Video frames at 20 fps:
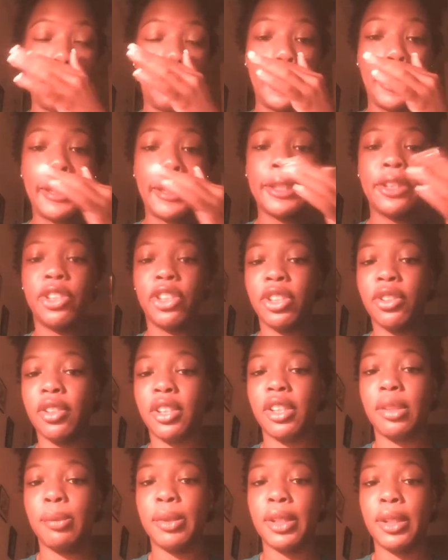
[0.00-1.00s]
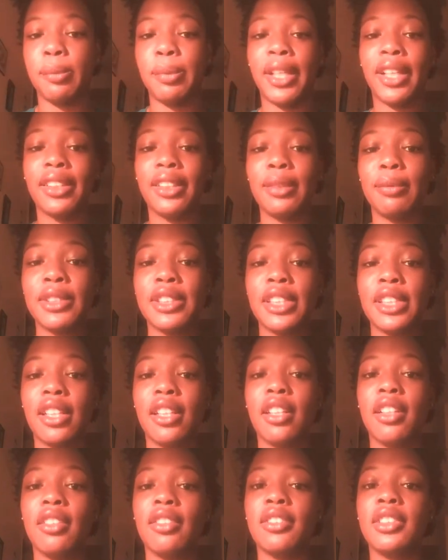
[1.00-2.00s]
They let you know a little bit about
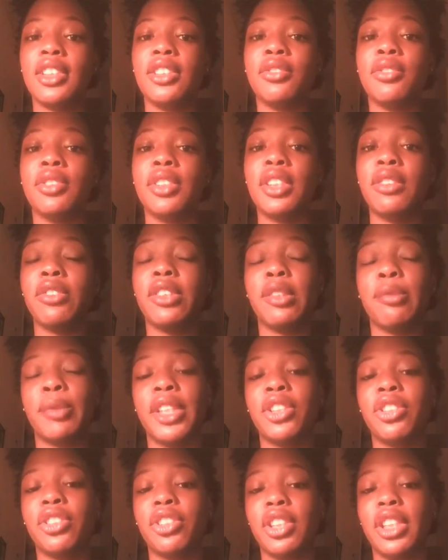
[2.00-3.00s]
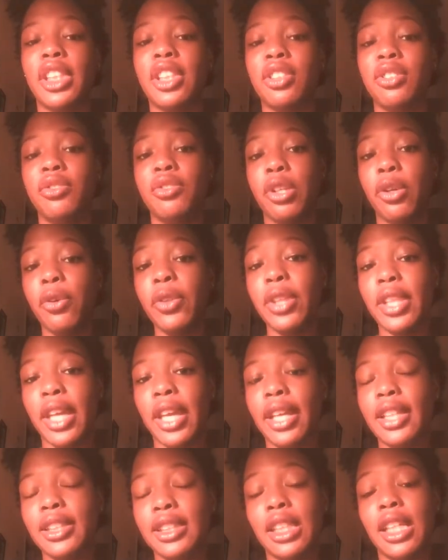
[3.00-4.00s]
themselves. You really want to make sure that you know
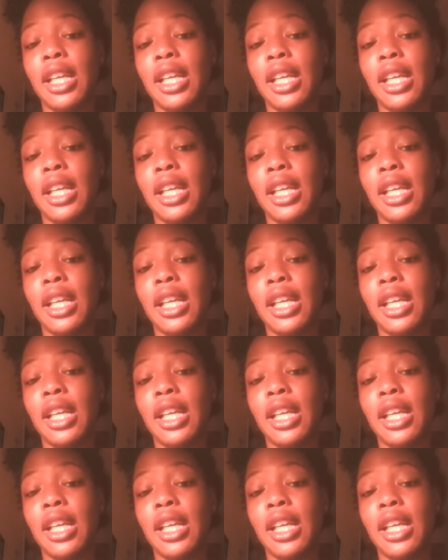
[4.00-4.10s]
that